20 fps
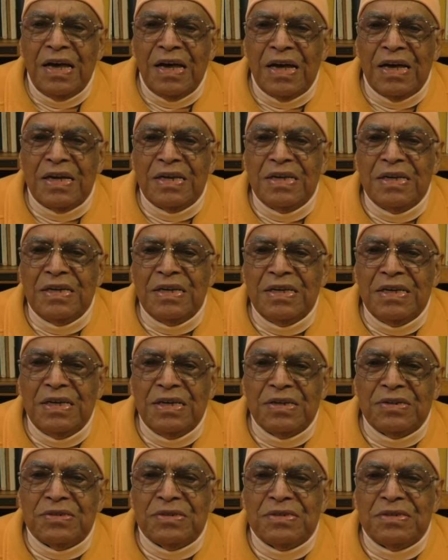
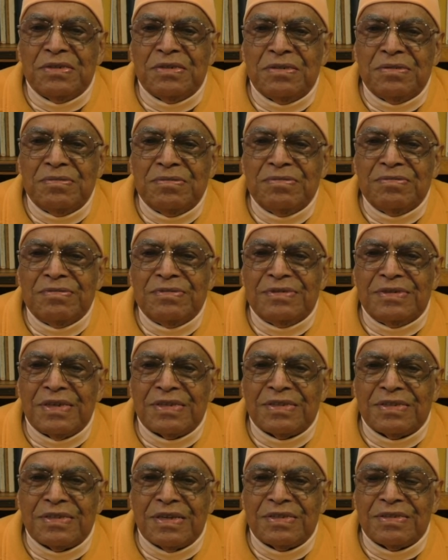Hari Om
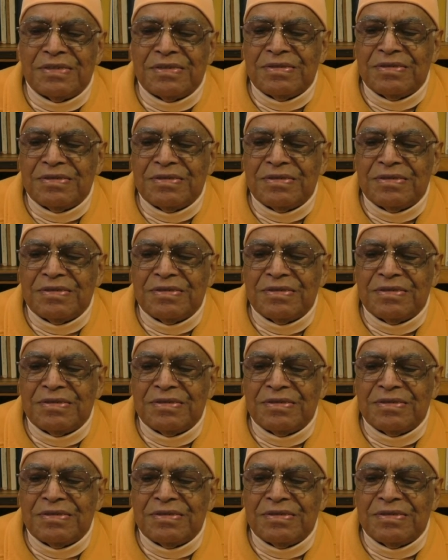Tat Sat.